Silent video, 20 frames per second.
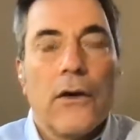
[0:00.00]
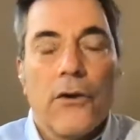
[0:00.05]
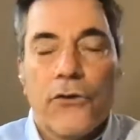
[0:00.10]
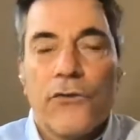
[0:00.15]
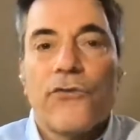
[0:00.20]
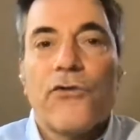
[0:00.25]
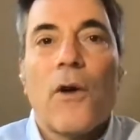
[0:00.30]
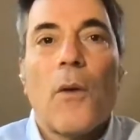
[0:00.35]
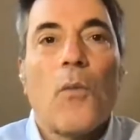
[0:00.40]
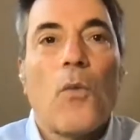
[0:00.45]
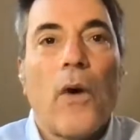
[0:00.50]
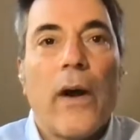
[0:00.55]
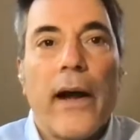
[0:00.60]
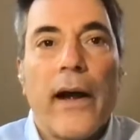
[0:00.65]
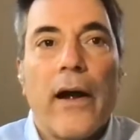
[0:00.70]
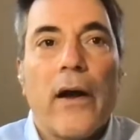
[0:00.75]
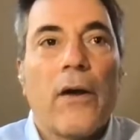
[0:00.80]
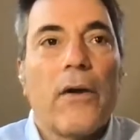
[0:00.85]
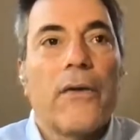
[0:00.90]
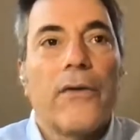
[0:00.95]

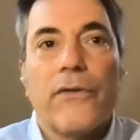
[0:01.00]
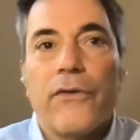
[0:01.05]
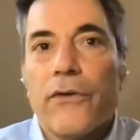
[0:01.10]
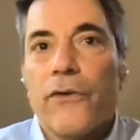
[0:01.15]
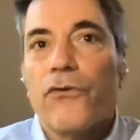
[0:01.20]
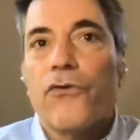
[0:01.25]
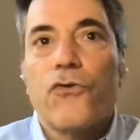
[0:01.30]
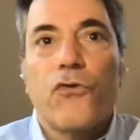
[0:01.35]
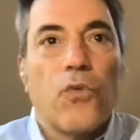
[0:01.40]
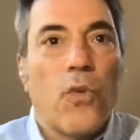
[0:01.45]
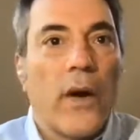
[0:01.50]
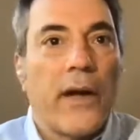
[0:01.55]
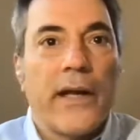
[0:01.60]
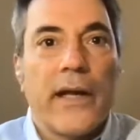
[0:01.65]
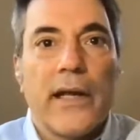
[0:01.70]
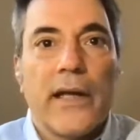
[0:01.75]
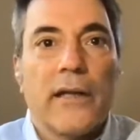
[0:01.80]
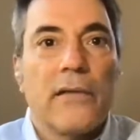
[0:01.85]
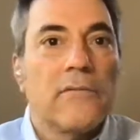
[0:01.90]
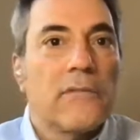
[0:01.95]
somewhere in the
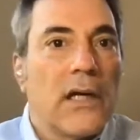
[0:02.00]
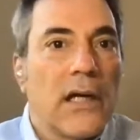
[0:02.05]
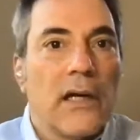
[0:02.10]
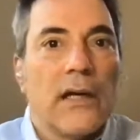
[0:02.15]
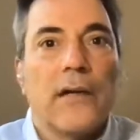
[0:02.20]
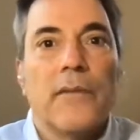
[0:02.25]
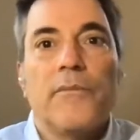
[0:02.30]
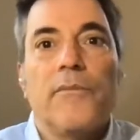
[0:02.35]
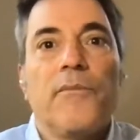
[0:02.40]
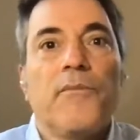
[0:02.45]
$20 to